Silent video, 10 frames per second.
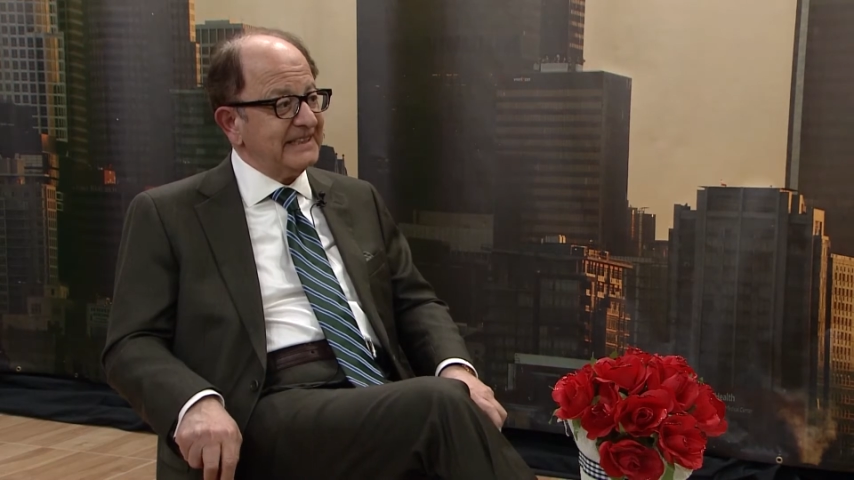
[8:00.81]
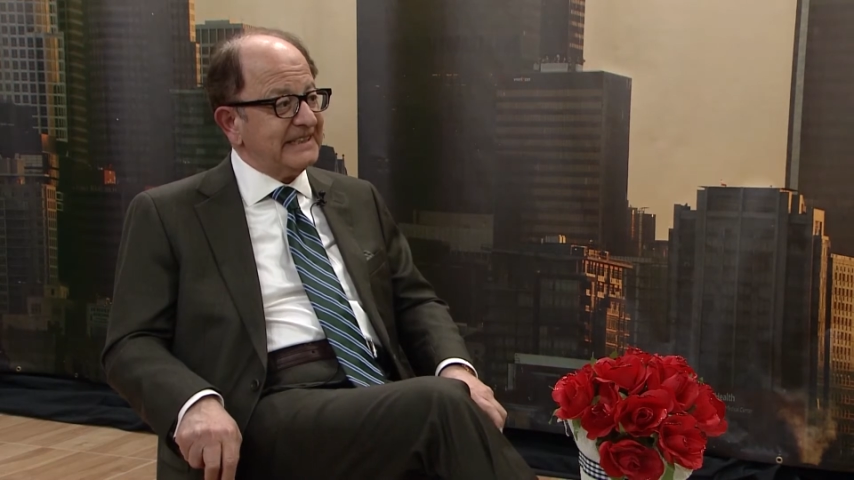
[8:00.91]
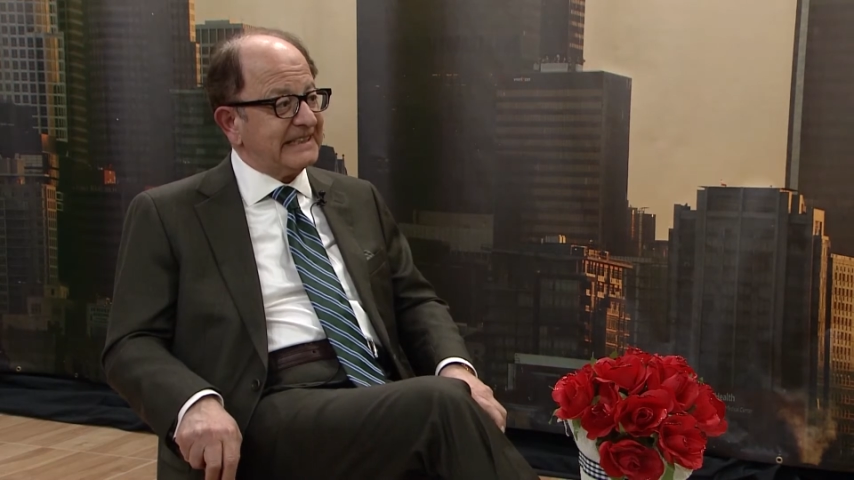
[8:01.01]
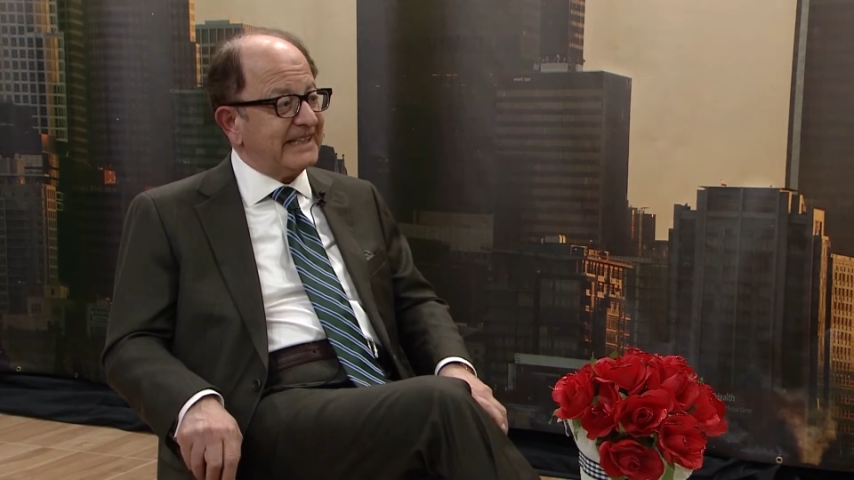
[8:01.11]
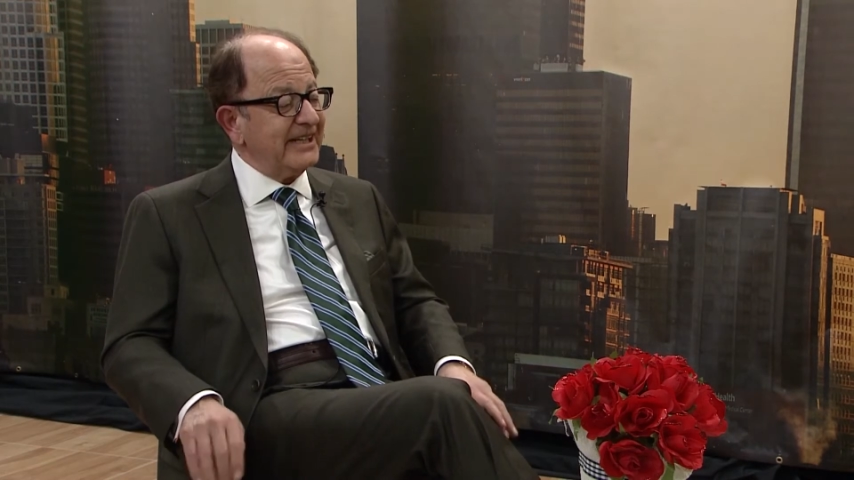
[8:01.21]

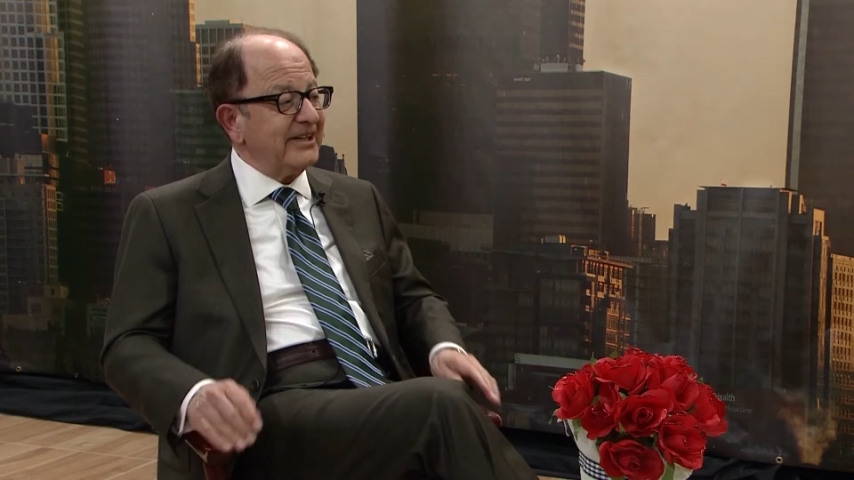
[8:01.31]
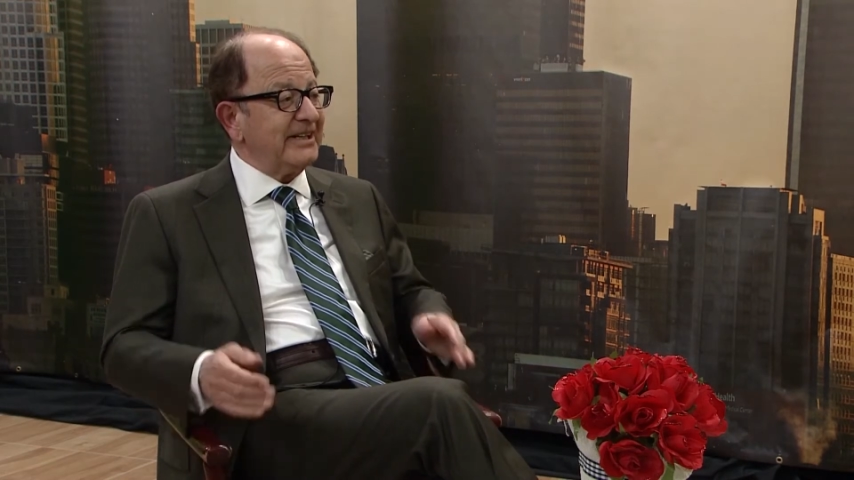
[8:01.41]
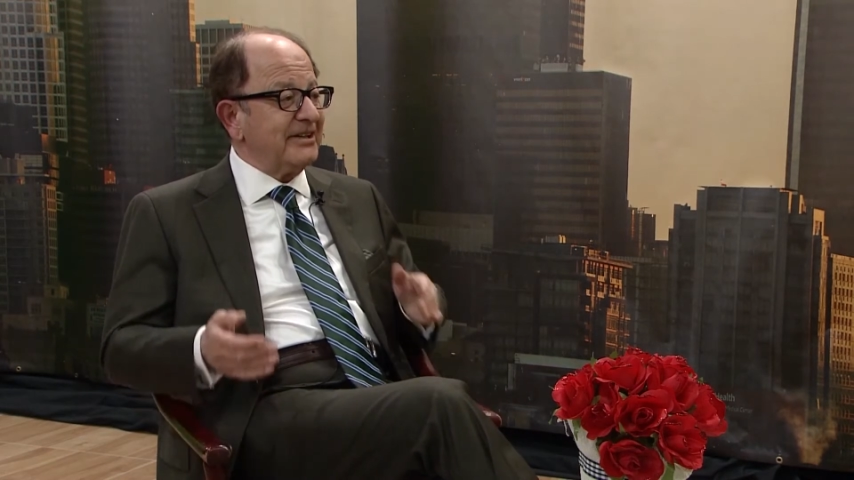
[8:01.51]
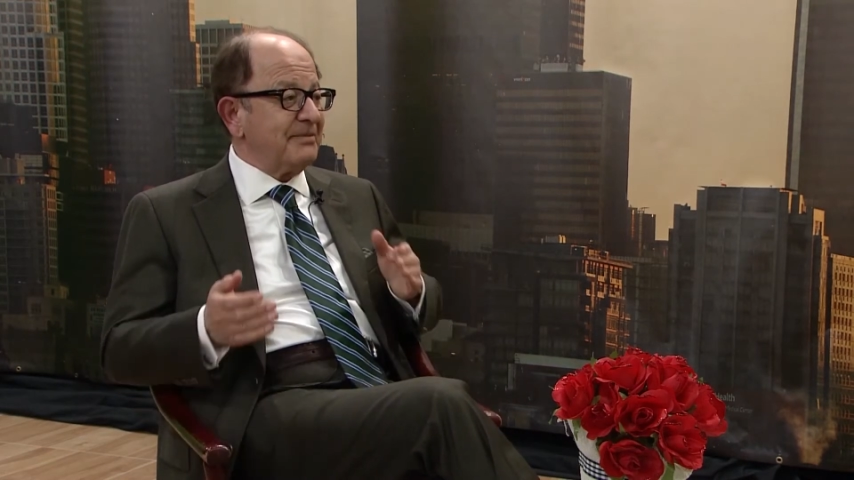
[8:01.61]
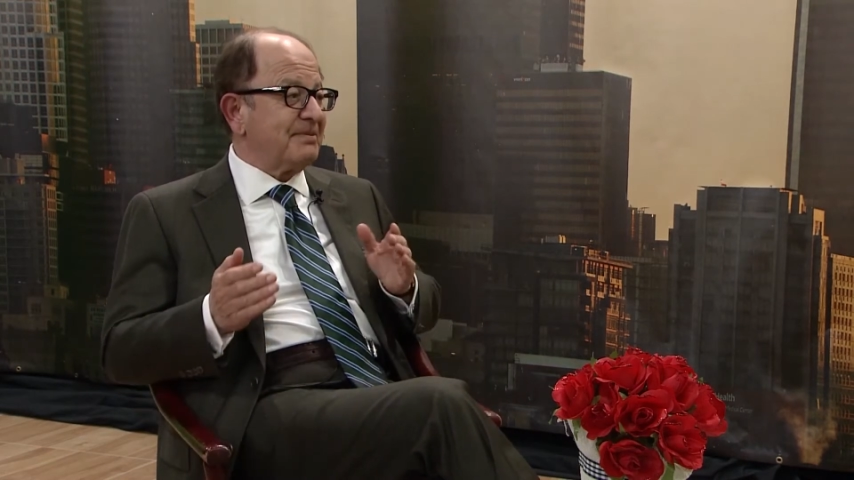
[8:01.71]

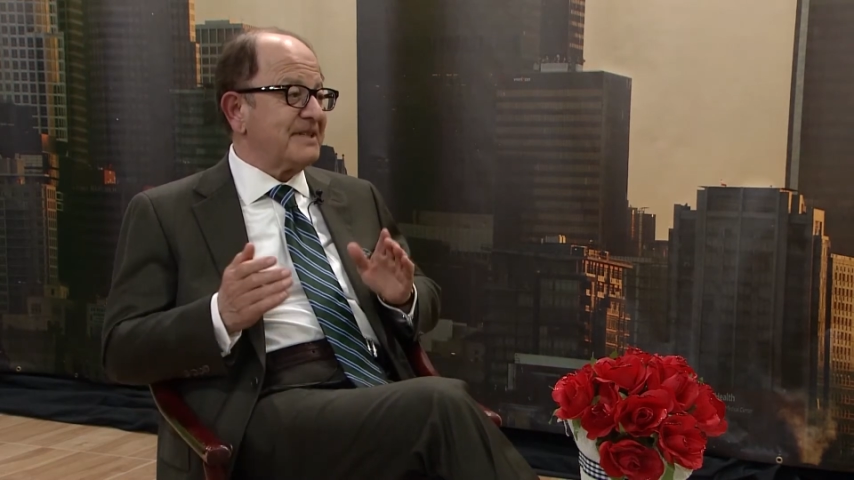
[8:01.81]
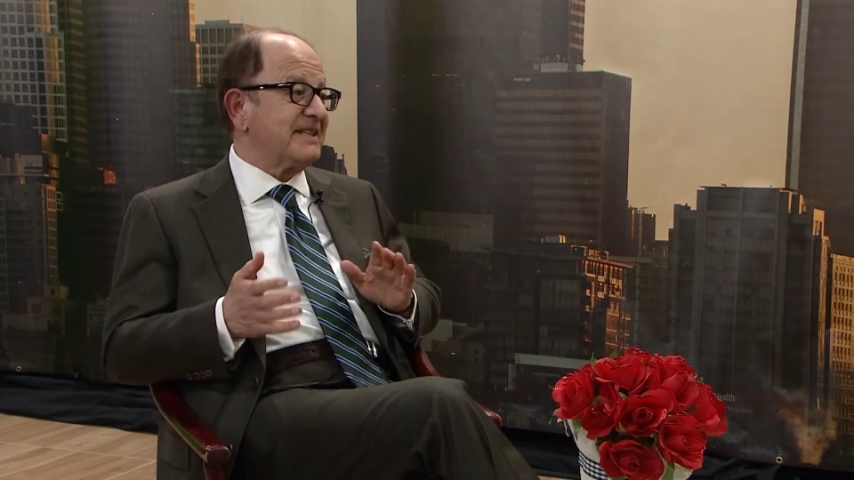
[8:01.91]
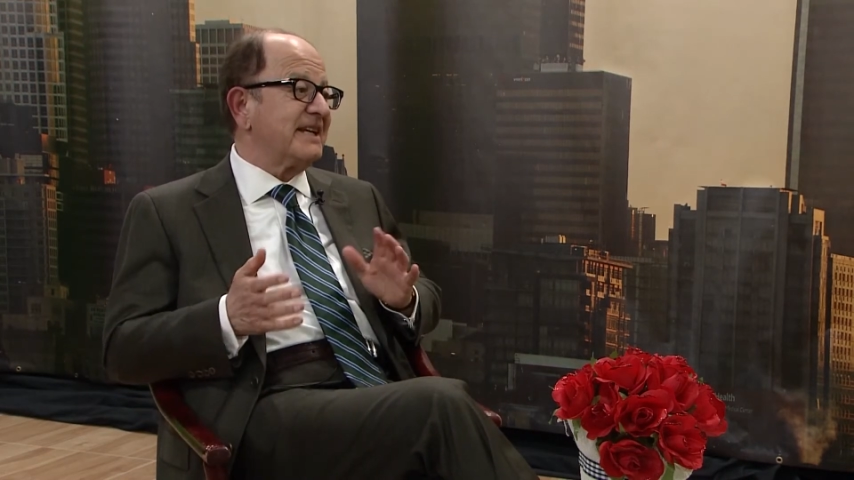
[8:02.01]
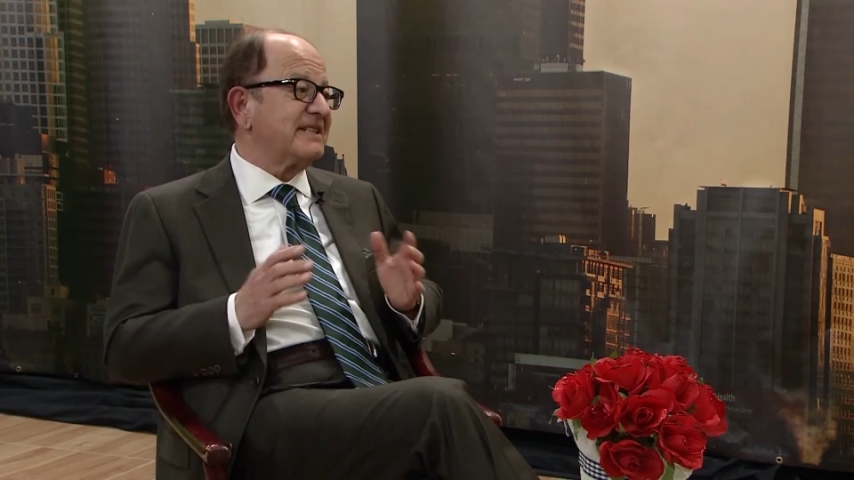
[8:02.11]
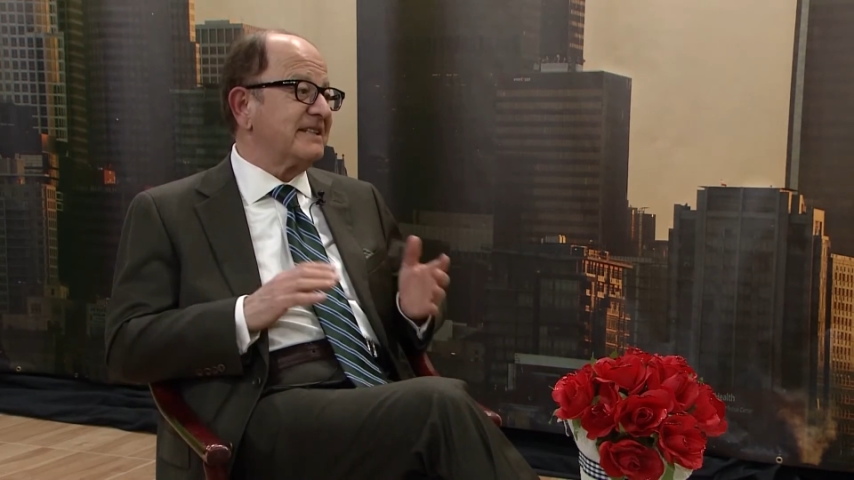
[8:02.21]
clearly represents